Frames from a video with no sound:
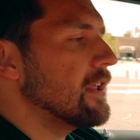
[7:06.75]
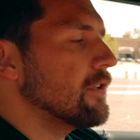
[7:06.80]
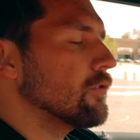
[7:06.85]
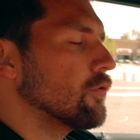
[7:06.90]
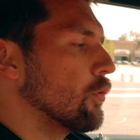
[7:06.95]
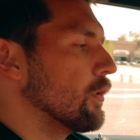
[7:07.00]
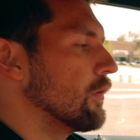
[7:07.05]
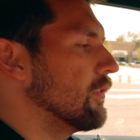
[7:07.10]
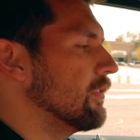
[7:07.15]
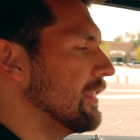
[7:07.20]
it
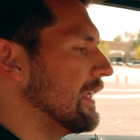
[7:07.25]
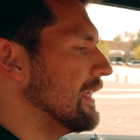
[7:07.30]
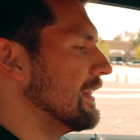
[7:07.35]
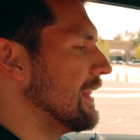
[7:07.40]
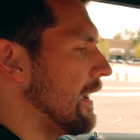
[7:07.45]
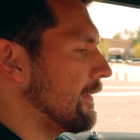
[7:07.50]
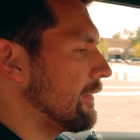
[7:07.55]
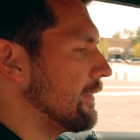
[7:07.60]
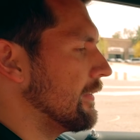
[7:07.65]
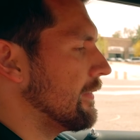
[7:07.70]
towards the
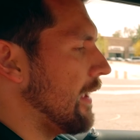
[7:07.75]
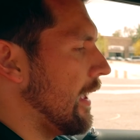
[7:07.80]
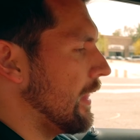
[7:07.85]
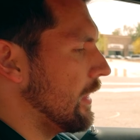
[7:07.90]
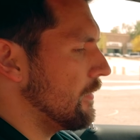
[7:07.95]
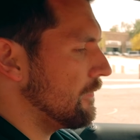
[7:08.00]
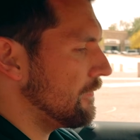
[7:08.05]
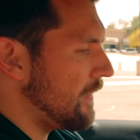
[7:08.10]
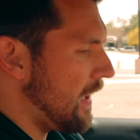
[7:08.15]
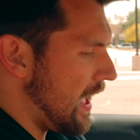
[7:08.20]
Lexus
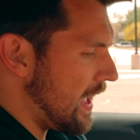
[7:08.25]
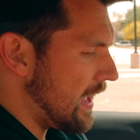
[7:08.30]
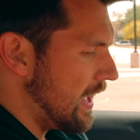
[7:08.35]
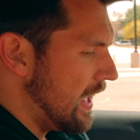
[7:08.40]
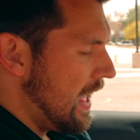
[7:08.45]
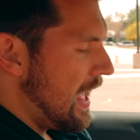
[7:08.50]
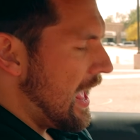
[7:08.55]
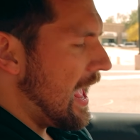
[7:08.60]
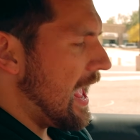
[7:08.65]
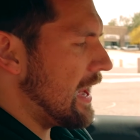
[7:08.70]
LFA,
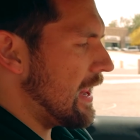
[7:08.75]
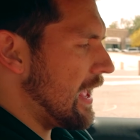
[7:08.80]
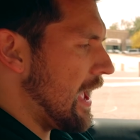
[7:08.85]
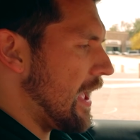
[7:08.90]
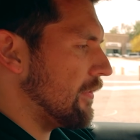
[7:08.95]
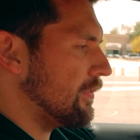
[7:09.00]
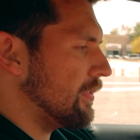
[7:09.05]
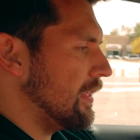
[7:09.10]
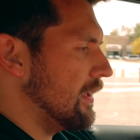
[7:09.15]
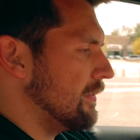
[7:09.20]
and it
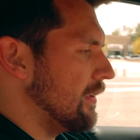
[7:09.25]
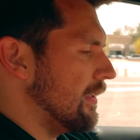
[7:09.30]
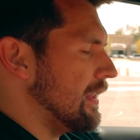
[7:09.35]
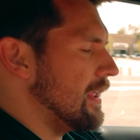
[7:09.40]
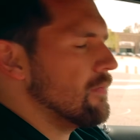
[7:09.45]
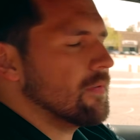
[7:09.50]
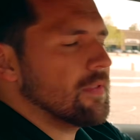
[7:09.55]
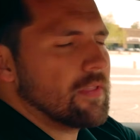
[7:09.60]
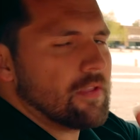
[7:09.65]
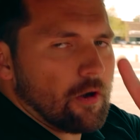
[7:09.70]
has things that
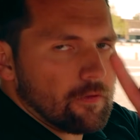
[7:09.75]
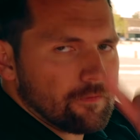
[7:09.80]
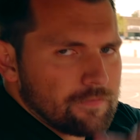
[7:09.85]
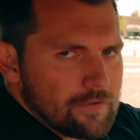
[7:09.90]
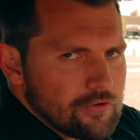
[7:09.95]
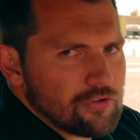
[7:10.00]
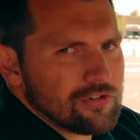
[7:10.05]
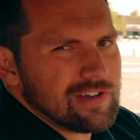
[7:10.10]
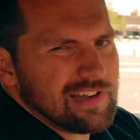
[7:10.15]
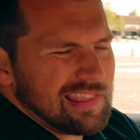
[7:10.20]
even are
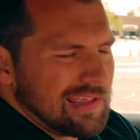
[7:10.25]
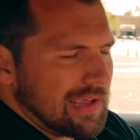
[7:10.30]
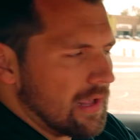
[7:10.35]
featured in the